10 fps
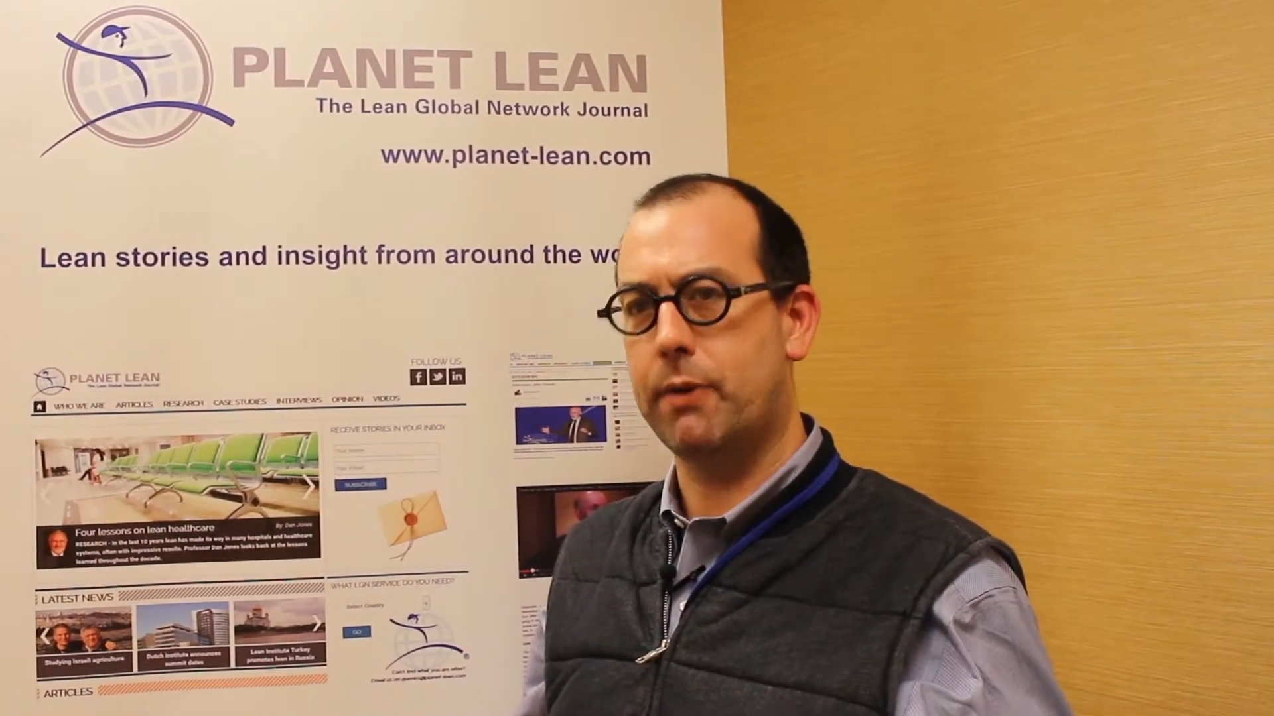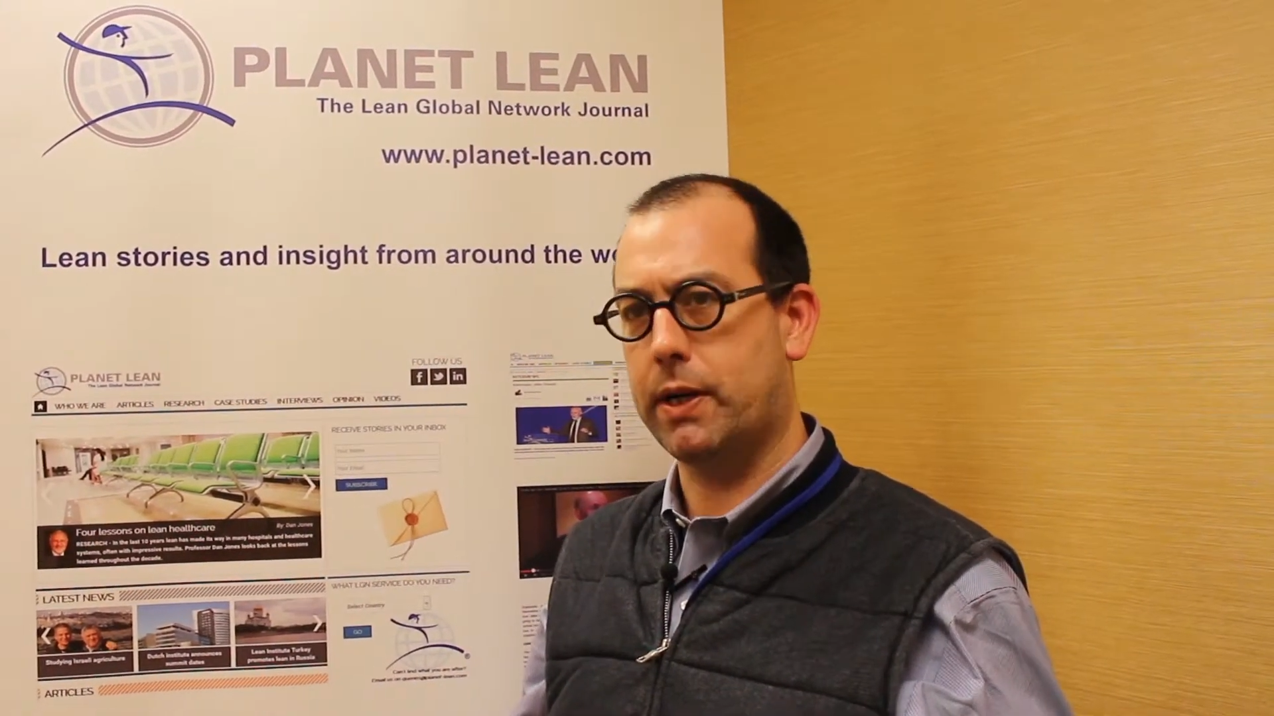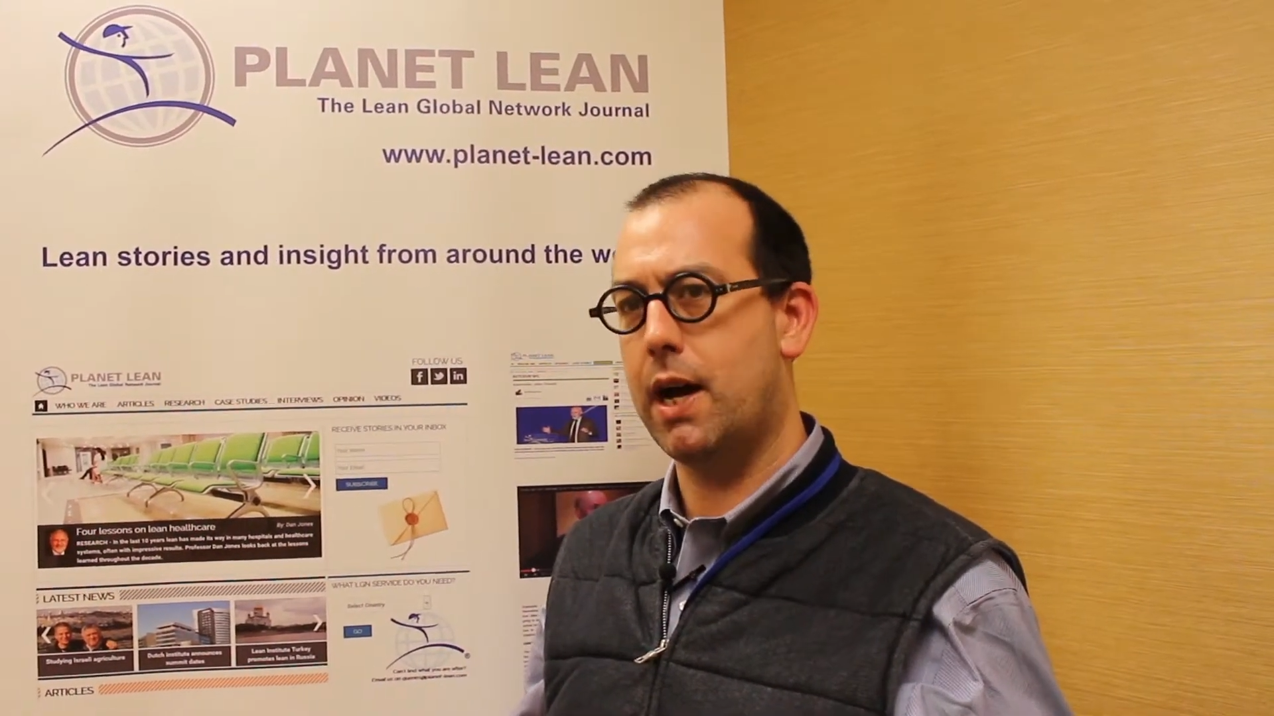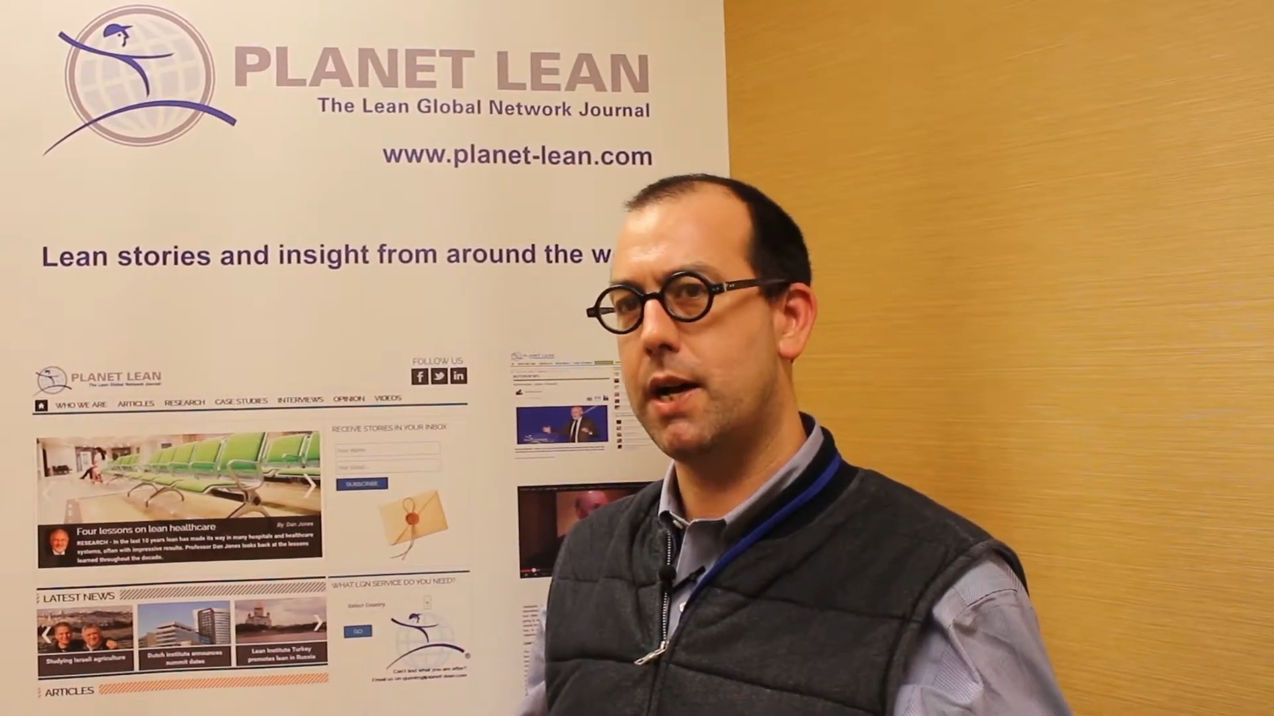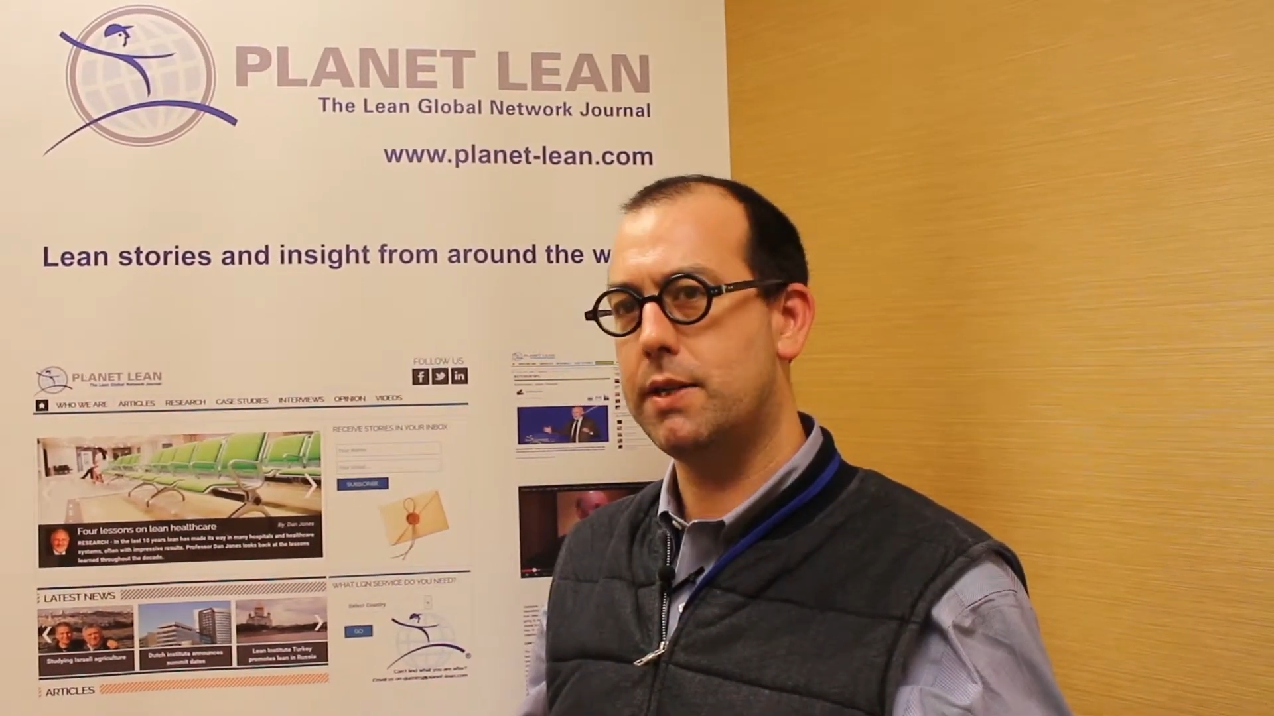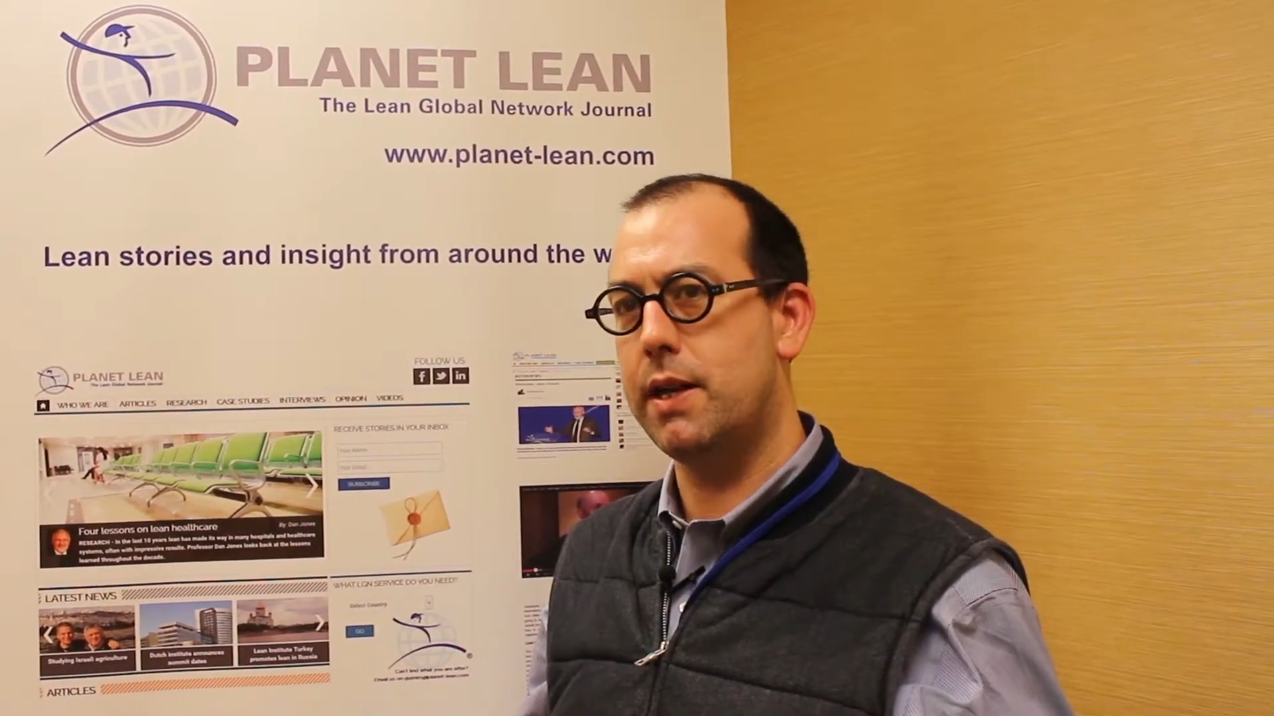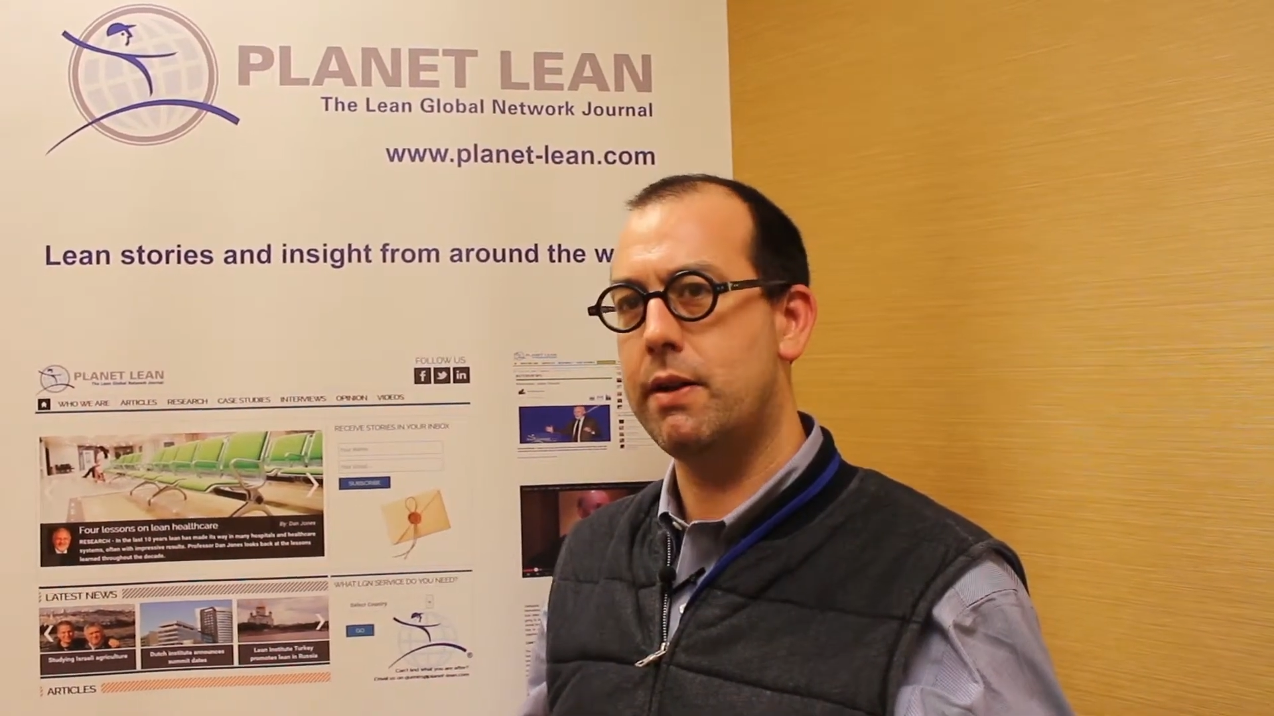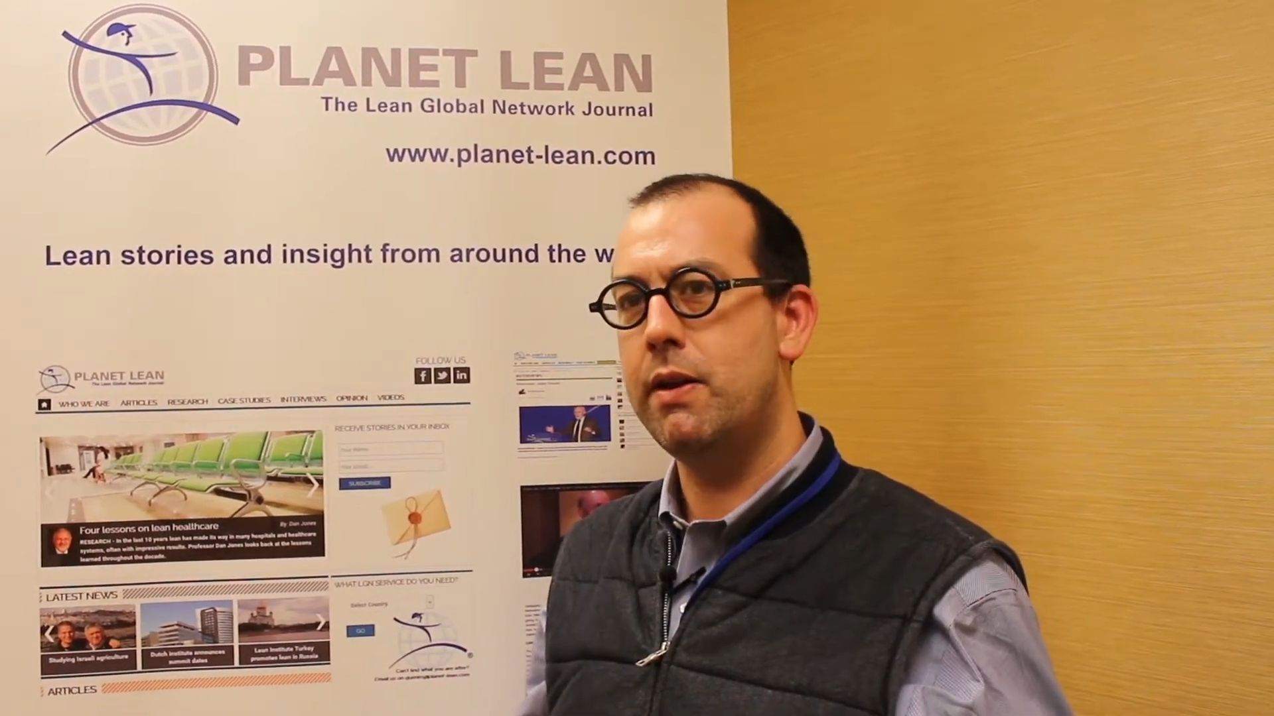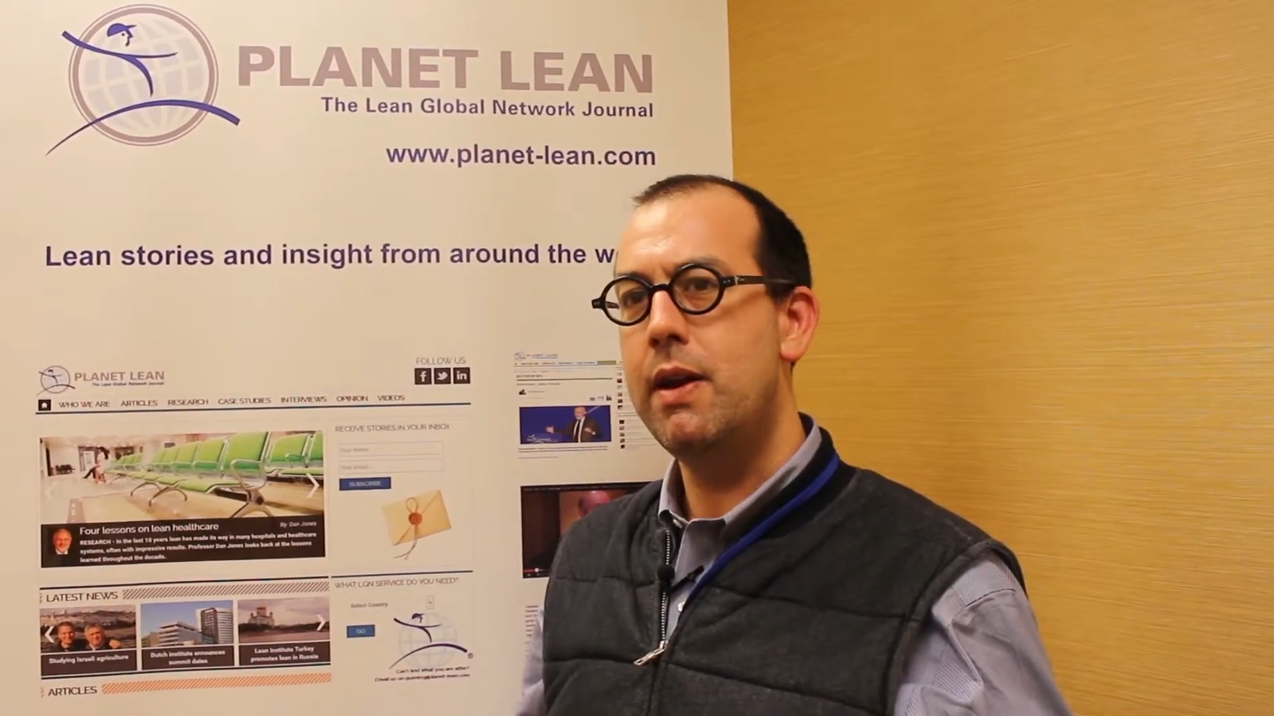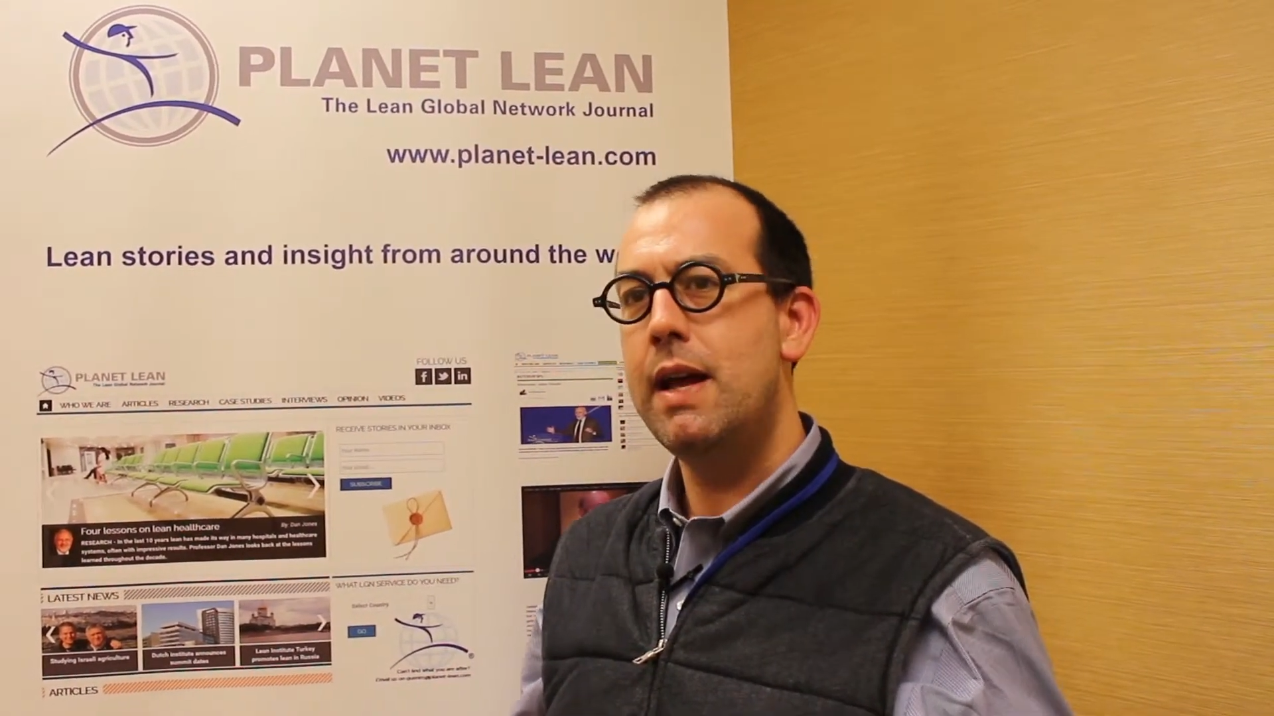for
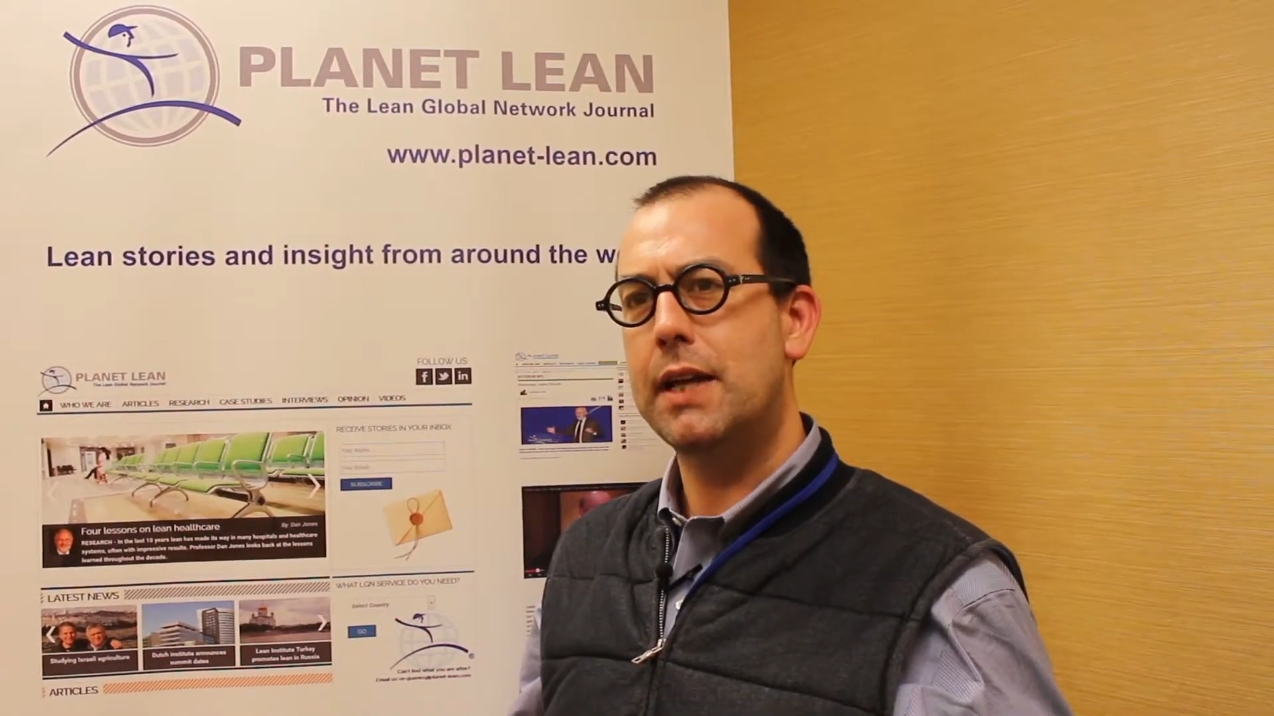Kaizen.